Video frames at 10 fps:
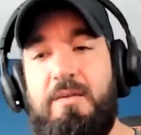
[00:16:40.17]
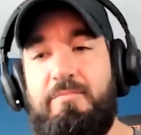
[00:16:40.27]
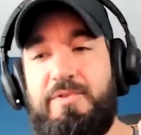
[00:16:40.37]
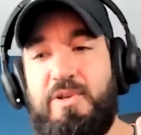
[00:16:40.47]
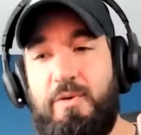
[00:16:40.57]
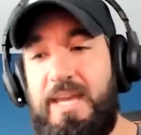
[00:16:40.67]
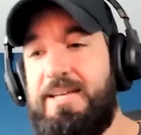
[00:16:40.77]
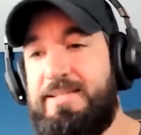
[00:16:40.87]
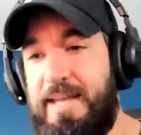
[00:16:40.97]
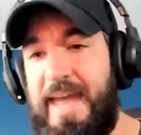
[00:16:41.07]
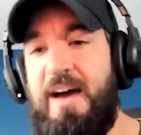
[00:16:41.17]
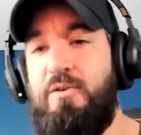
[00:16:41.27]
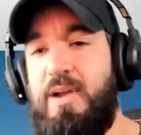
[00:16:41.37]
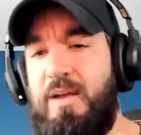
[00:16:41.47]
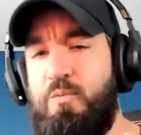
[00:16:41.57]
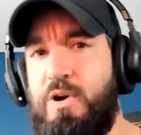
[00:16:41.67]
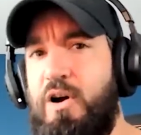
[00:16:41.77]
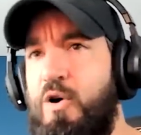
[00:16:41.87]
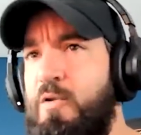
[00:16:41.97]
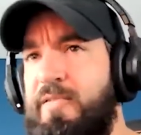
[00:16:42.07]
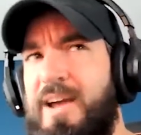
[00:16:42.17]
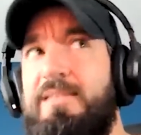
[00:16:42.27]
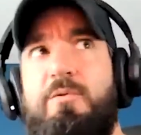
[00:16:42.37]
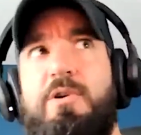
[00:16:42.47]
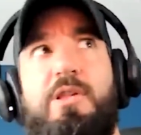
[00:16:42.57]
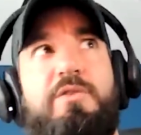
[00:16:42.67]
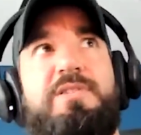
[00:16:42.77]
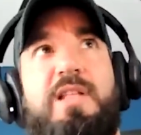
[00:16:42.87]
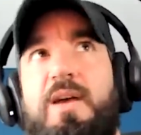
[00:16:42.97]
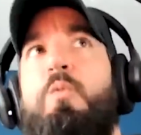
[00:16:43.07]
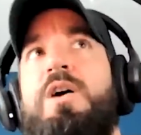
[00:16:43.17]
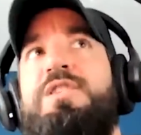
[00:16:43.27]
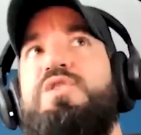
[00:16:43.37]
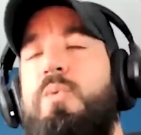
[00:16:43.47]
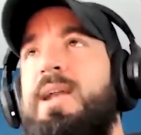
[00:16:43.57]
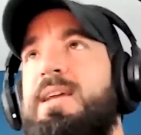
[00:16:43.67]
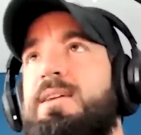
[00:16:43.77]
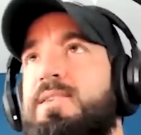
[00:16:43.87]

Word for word: so he has the count and we're over i think we're close to like 120